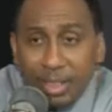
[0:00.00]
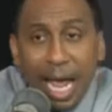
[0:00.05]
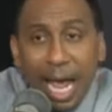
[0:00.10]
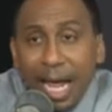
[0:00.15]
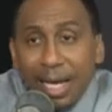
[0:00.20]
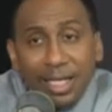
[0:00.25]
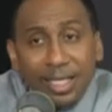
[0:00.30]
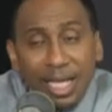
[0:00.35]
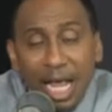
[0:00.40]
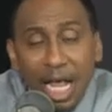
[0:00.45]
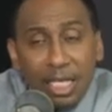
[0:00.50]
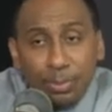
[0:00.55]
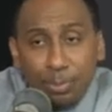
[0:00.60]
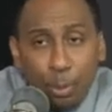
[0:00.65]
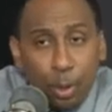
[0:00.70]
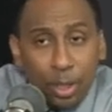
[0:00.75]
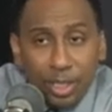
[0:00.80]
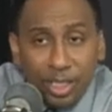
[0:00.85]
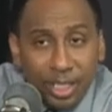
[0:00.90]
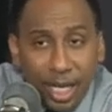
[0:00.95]
Dallas has
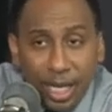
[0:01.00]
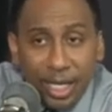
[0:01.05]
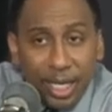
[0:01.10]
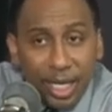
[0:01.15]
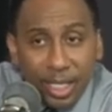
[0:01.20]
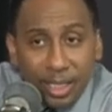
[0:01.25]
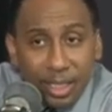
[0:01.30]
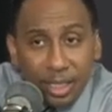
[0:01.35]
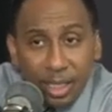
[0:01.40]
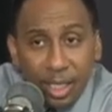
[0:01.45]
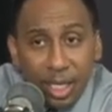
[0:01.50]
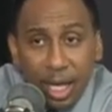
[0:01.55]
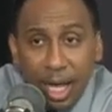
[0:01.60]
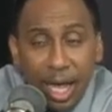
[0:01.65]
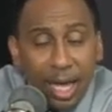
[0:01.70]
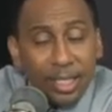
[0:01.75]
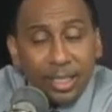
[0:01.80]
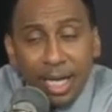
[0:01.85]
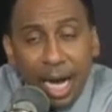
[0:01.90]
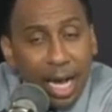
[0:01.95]
Porzingis
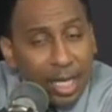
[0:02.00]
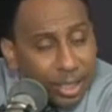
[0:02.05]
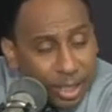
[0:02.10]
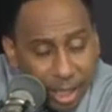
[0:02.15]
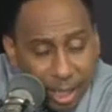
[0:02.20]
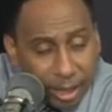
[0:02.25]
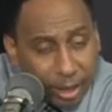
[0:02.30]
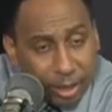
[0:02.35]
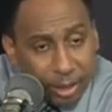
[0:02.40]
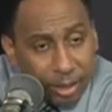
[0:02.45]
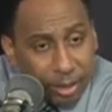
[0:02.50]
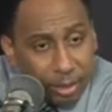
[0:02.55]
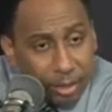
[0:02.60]
and Doncic.